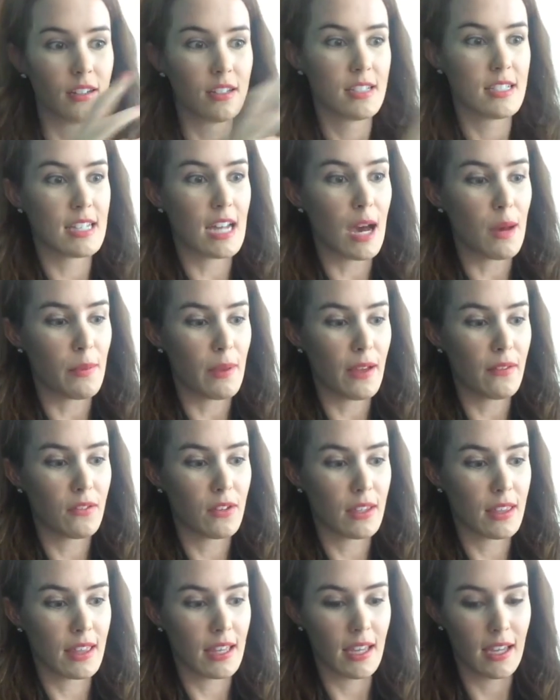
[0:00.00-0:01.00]
stop
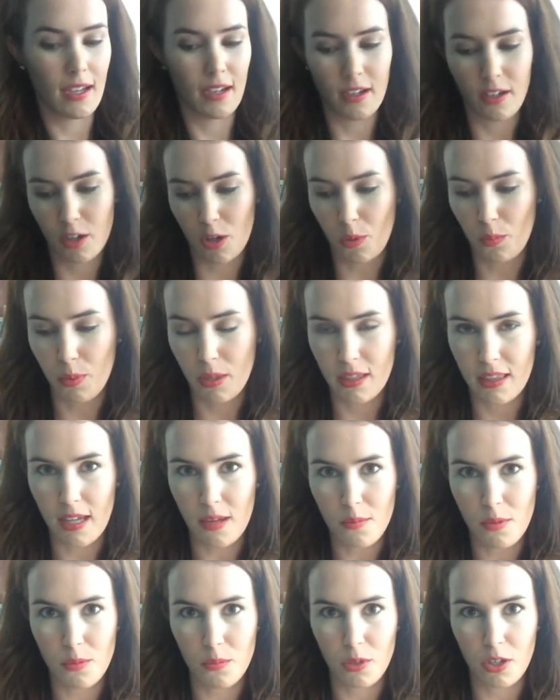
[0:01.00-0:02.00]
everything, go put
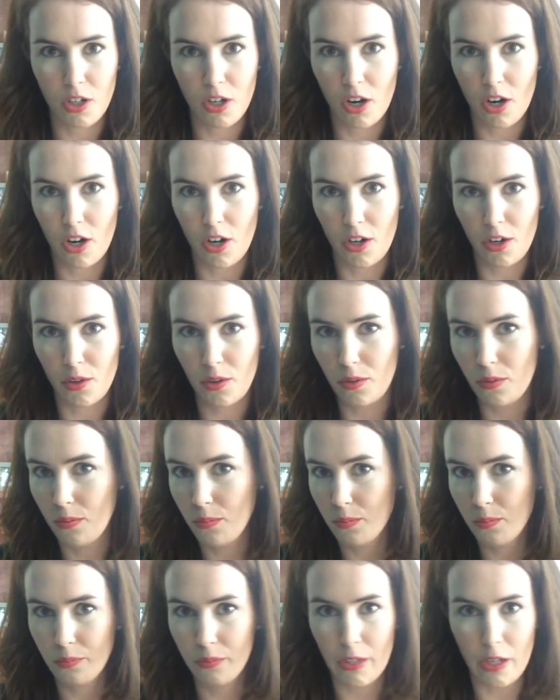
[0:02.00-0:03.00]
that memory card,
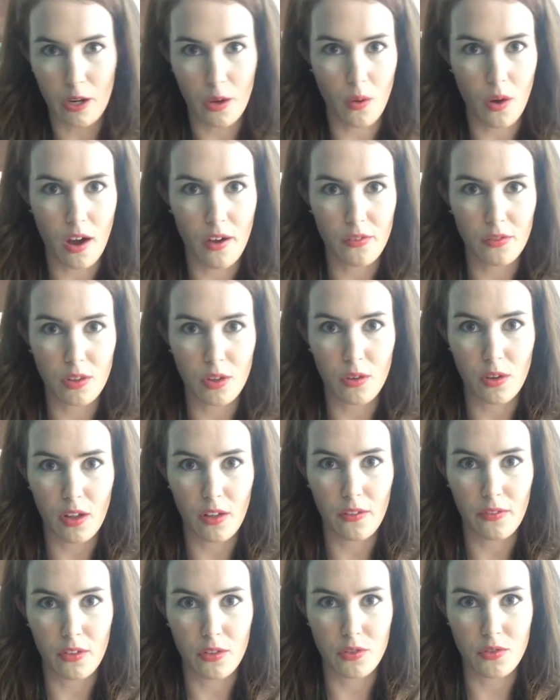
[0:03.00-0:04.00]
you know, offload
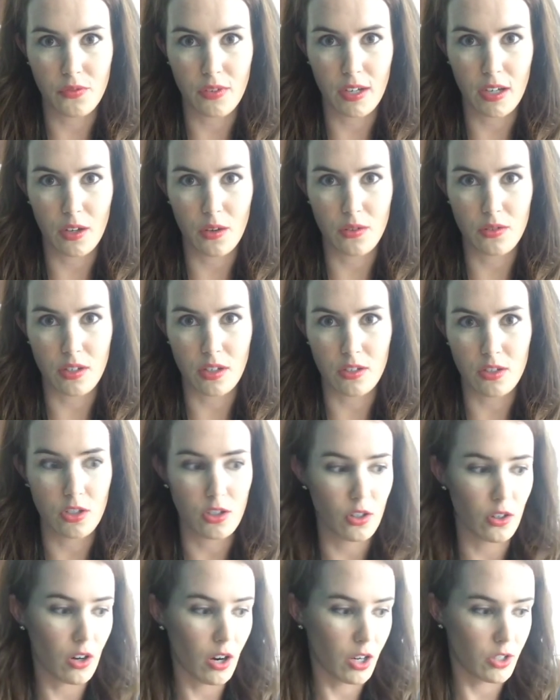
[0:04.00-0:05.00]
all of those videos
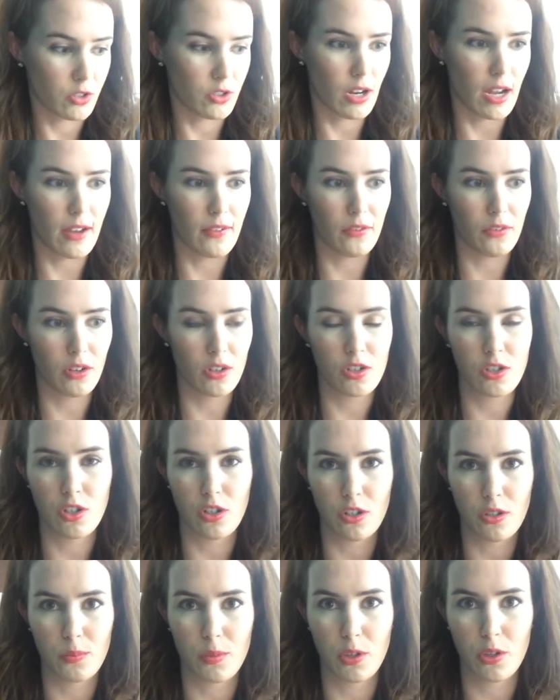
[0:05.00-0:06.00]
onto your hard drive or onto
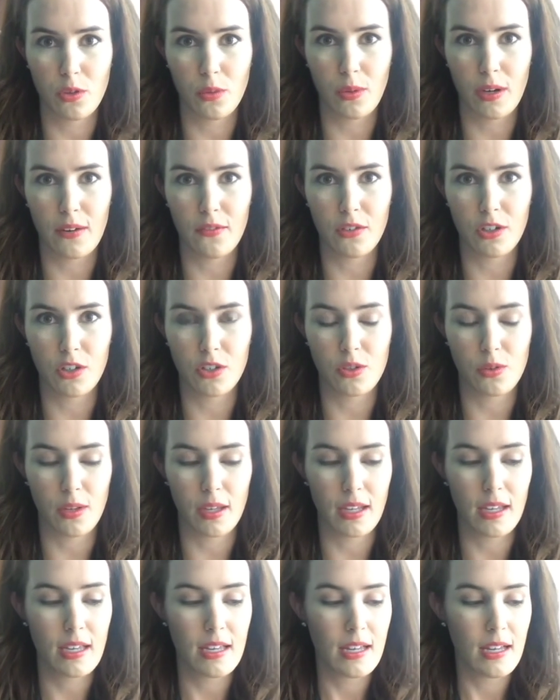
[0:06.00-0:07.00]
your computer, whatever you're
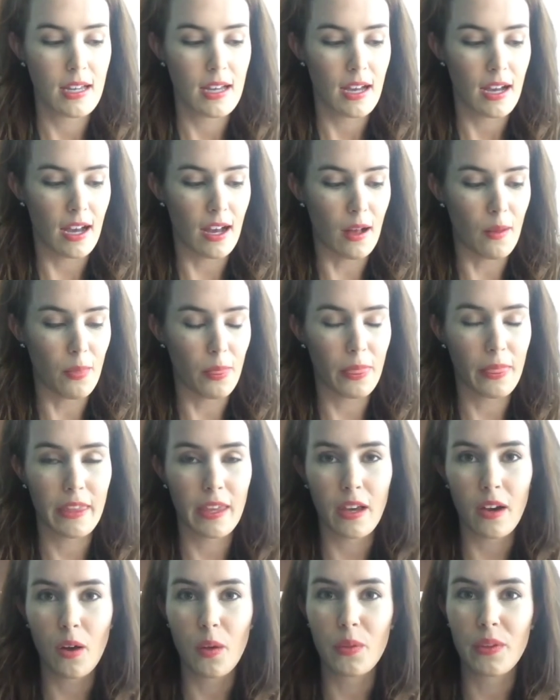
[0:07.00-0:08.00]
doing.
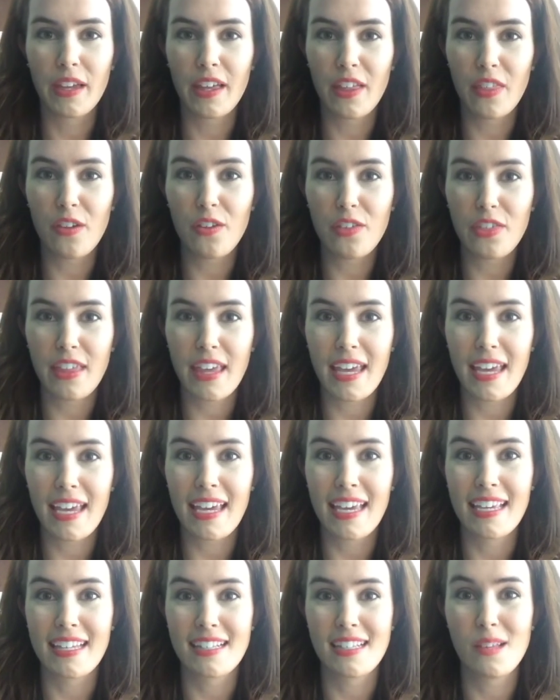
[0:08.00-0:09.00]
The only other thing
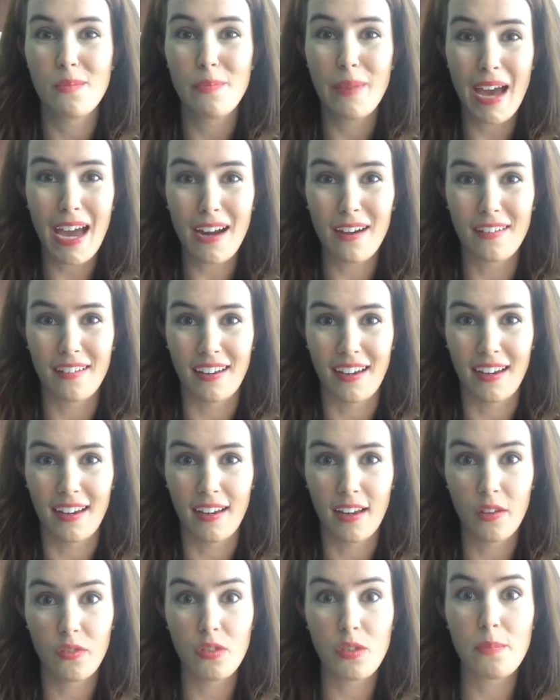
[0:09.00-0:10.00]
is the battery.
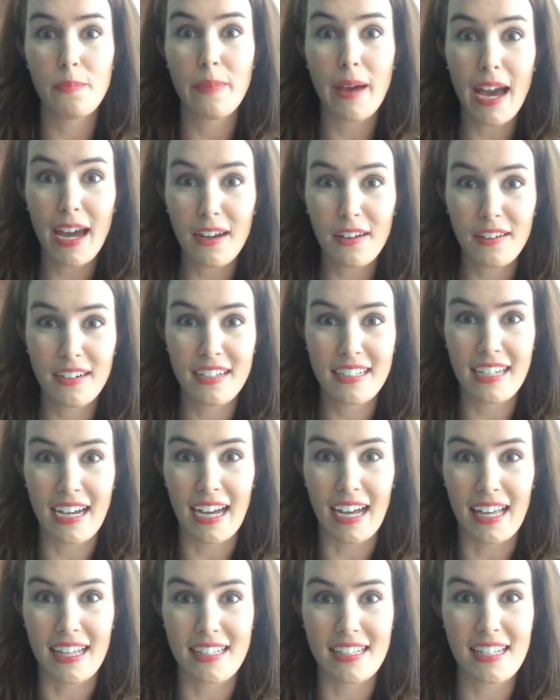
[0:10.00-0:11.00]
If the battery
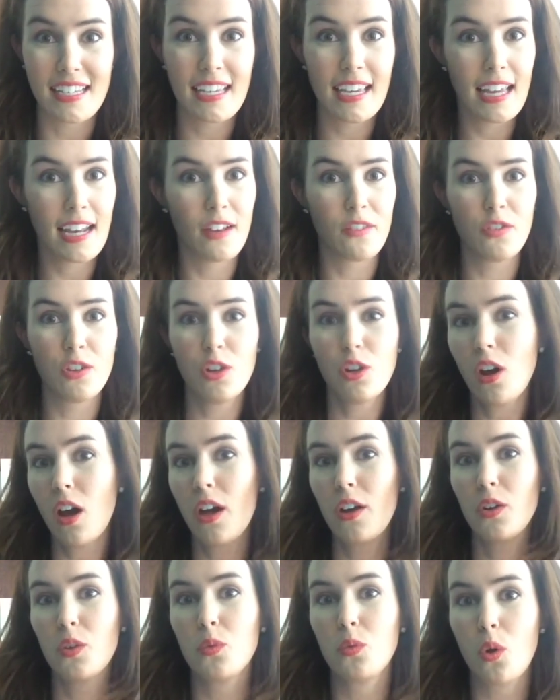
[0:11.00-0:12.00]
dies, again, if you're
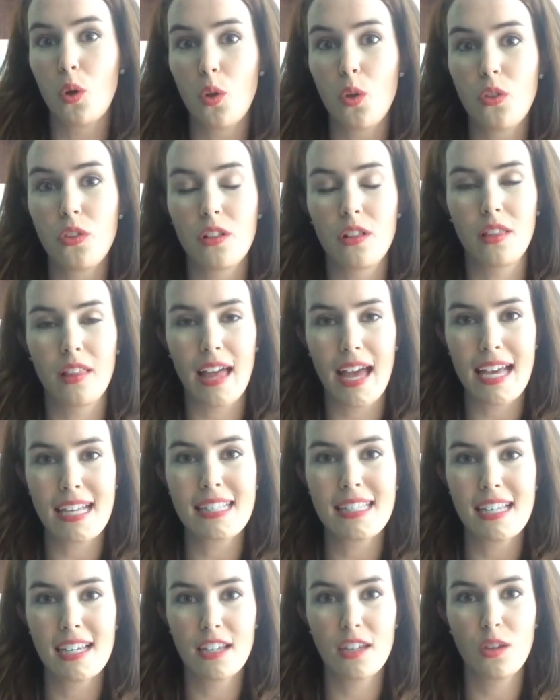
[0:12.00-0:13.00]
on a roll, the
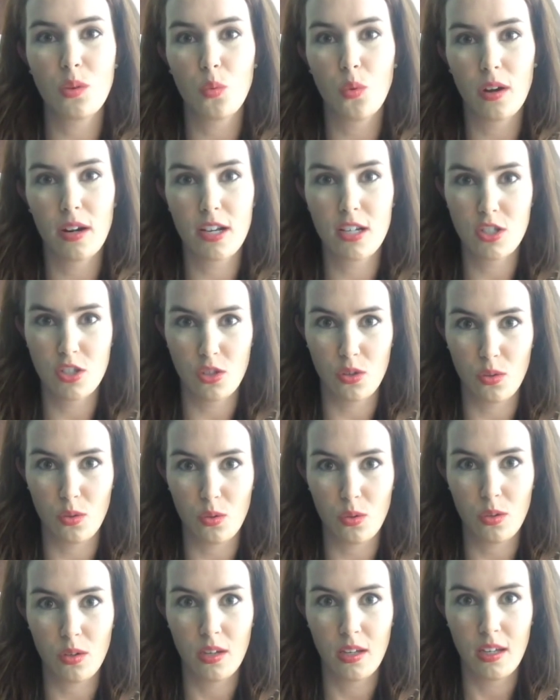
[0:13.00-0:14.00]
last thing you want to
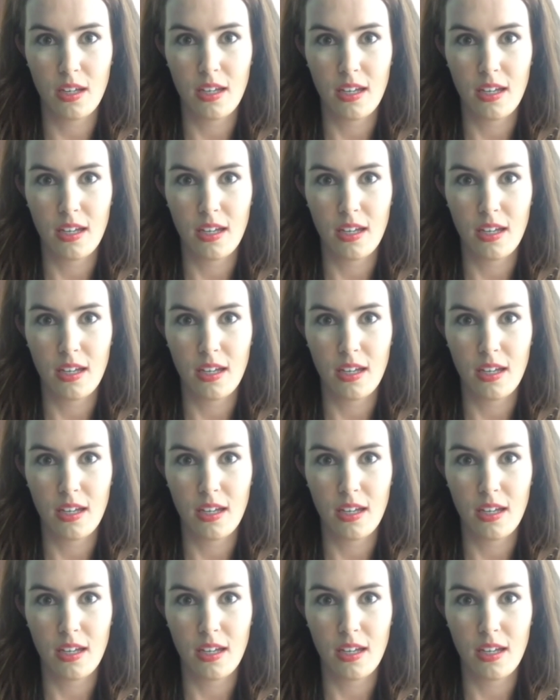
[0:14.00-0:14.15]
do